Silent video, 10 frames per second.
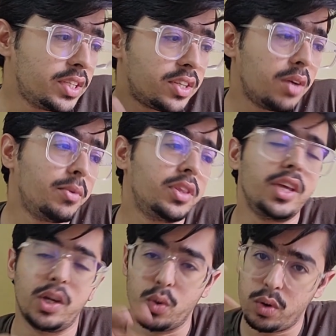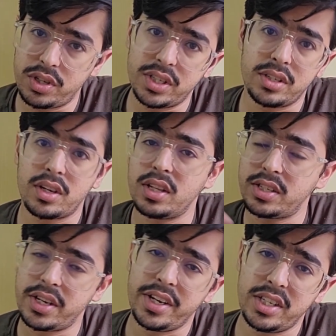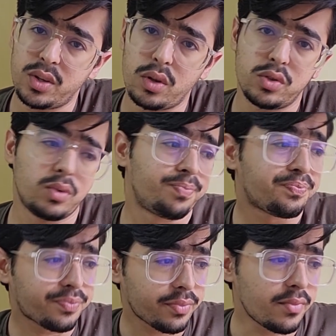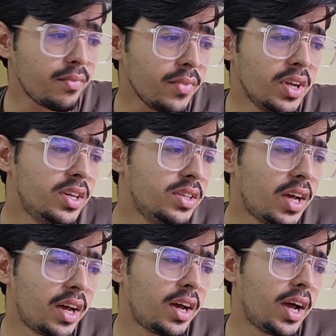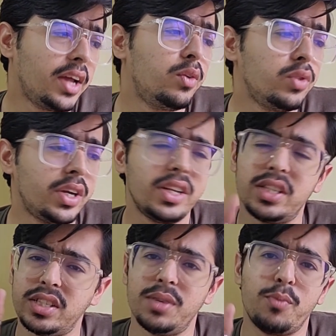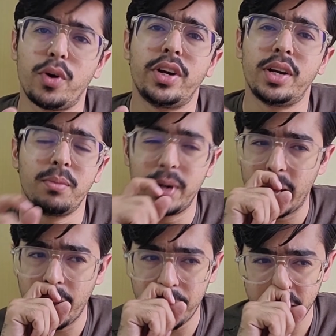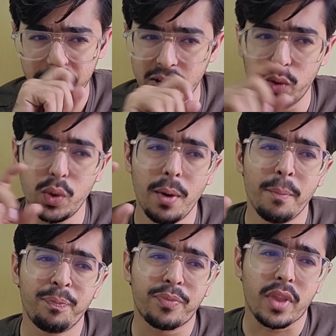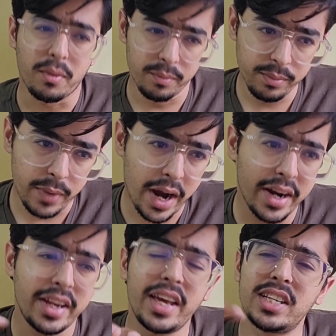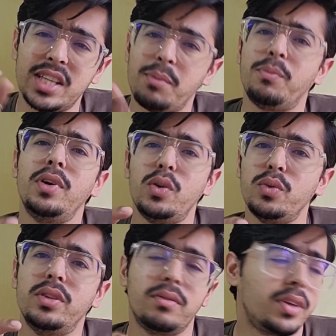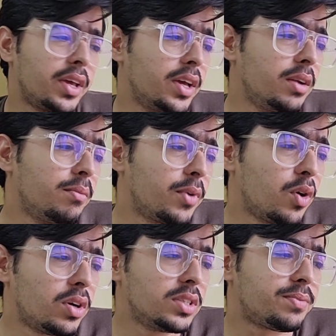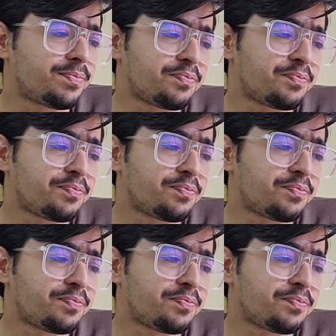this term in the ecological studies also, and I know that it is an important term, but I am unable to add any example to here because